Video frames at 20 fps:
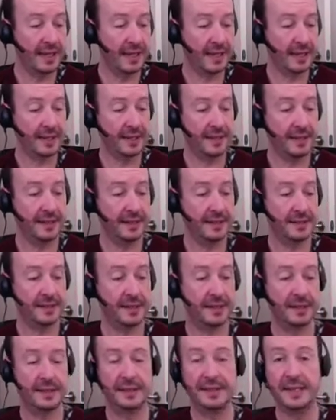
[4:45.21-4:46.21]
is
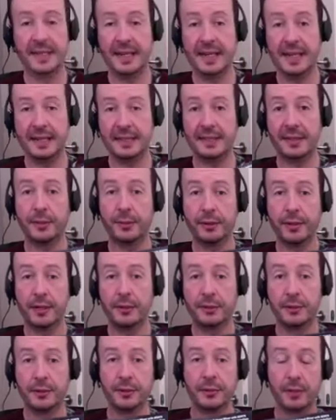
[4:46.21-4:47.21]
the Zenex
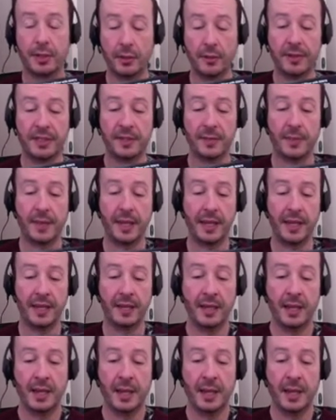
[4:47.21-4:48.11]
302 USB